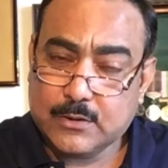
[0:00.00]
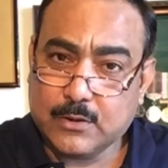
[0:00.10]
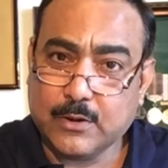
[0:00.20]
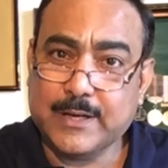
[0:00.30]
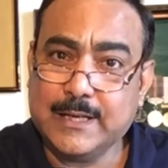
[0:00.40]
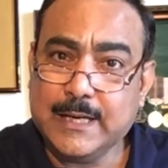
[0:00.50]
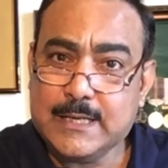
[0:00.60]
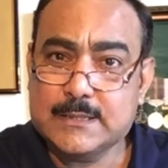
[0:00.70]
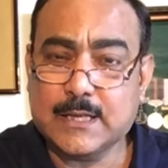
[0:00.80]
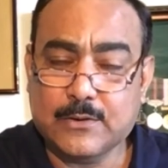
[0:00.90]
or
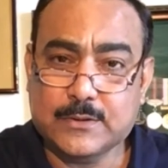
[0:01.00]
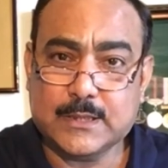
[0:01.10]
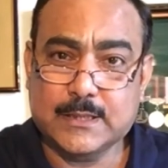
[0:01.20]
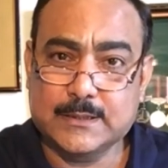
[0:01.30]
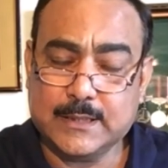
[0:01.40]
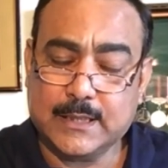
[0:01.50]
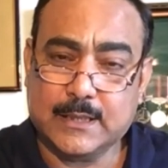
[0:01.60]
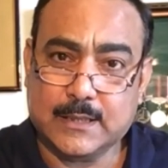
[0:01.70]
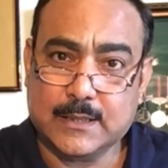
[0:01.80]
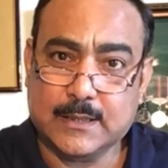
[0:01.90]
lease out
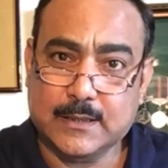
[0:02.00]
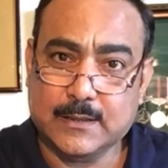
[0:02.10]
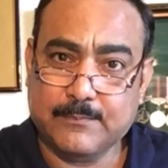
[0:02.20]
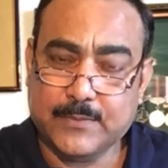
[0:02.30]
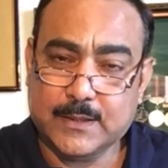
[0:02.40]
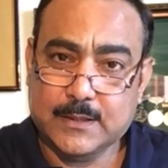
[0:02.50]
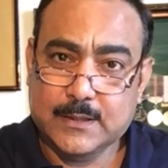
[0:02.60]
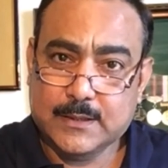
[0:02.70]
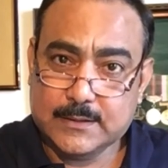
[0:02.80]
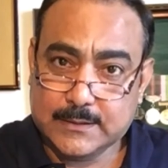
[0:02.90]
their
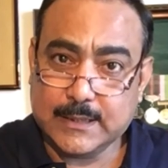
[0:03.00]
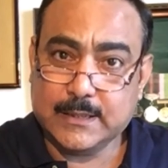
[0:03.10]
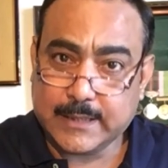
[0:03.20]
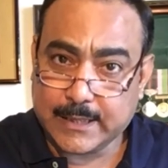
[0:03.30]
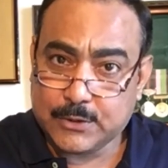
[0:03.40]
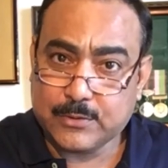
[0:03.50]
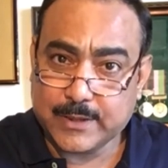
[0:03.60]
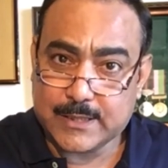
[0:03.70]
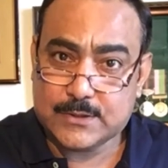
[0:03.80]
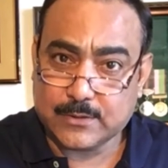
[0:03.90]

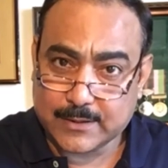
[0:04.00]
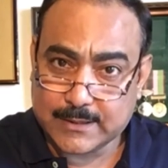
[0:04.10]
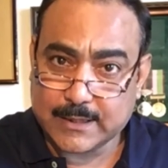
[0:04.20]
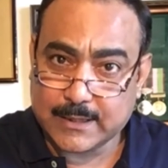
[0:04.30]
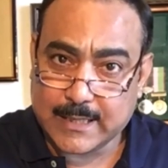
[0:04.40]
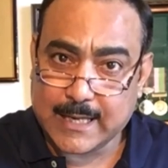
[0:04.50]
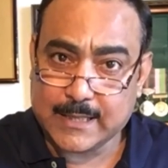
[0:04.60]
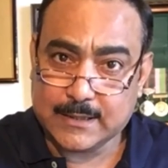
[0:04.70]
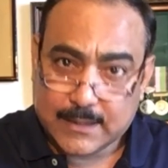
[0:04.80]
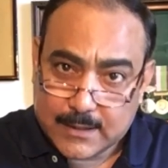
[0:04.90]
territories or their
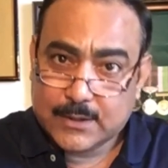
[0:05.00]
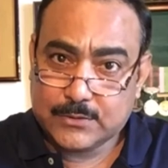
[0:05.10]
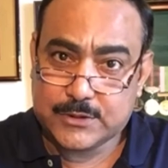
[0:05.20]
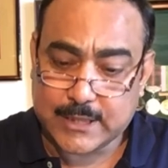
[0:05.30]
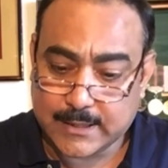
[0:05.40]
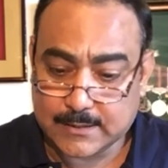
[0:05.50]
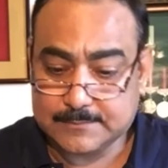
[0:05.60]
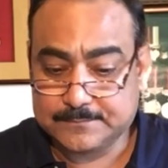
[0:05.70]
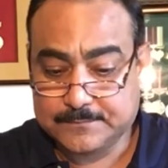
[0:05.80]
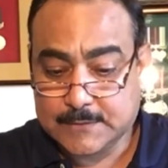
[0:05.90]
land to China.
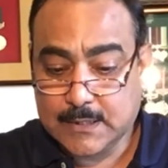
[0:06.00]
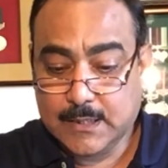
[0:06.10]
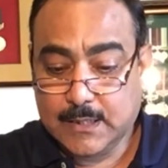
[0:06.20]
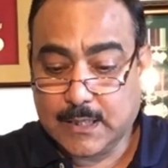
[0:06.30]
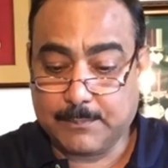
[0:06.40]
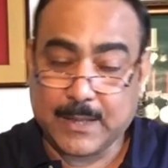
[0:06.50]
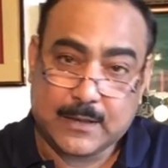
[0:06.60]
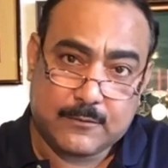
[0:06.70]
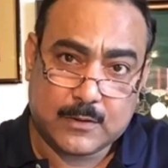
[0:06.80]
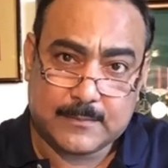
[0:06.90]

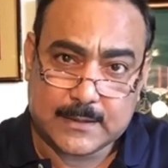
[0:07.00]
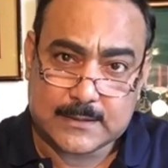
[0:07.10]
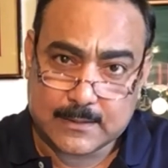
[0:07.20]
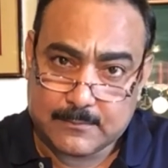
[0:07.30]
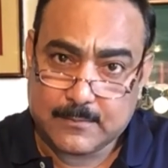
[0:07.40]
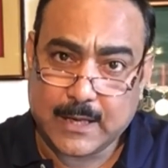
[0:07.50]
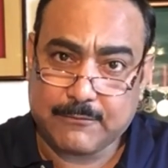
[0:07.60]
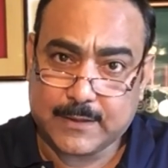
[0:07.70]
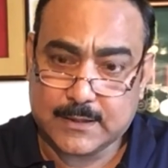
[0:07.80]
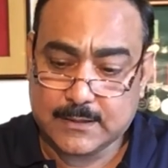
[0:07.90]
Apart from some
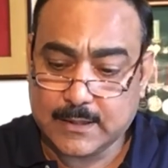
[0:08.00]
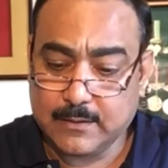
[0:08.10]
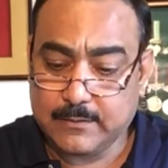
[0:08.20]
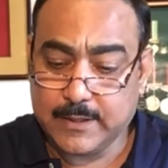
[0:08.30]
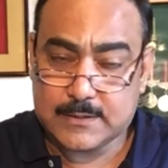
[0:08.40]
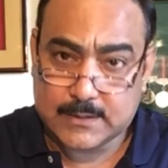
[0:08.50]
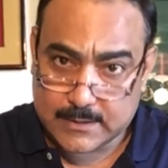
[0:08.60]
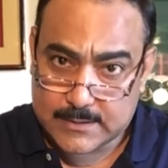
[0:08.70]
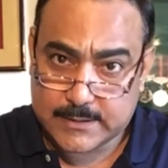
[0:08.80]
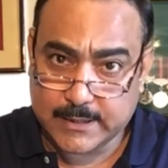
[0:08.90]
African countries,
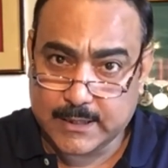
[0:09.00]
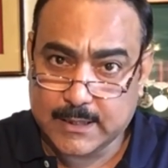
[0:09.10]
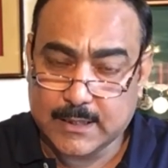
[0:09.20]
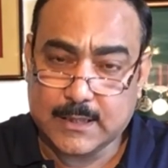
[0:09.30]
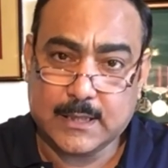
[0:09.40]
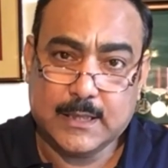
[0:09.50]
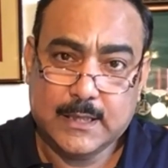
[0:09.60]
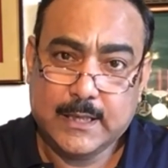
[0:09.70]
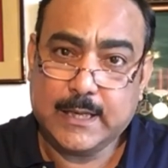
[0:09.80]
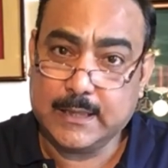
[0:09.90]
Sri Lanka
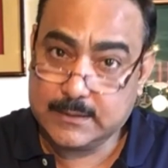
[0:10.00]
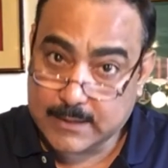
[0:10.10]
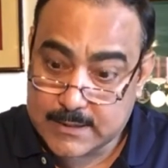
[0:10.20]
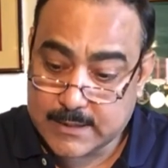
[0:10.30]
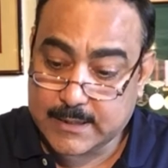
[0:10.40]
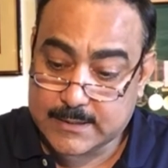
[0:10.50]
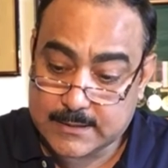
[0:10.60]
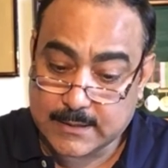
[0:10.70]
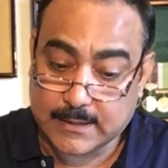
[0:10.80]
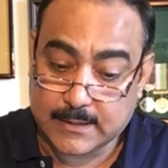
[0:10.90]
and
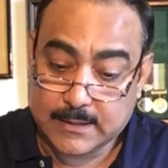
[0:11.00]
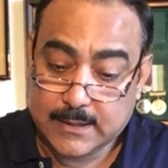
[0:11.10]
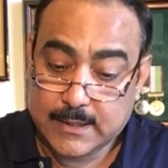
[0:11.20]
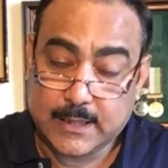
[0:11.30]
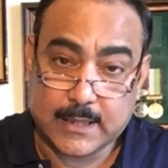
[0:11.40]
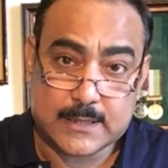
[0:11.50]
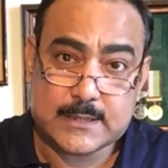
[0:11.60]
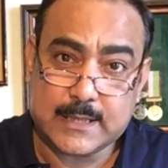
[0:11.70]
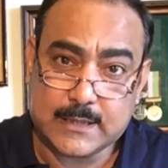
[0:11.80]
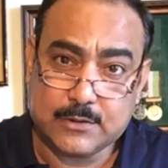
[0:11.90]
Tajikistan
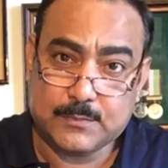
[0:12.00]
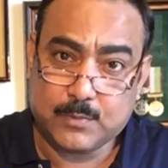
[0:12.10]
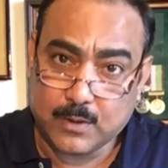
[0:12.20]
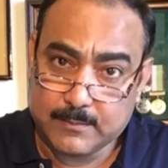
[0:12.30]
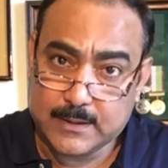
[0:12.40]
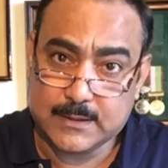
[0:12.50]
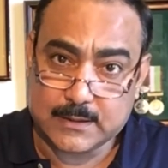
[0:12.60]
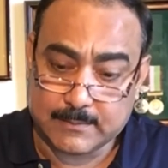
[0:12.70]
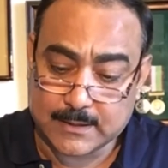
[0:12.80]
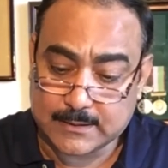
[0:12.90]
stand out prominent
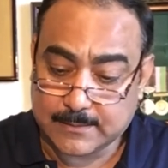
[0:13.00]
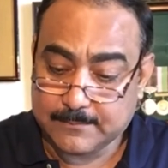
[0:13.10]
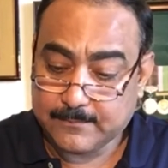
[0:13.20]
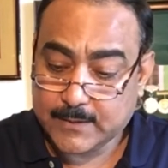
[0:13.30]
among them